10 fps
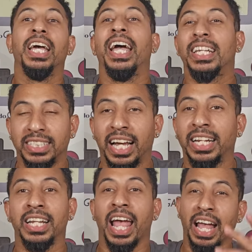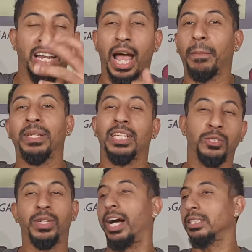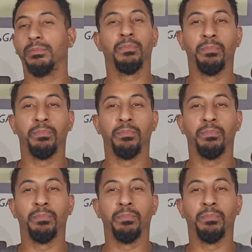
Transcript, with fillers: excited, and happy that you guys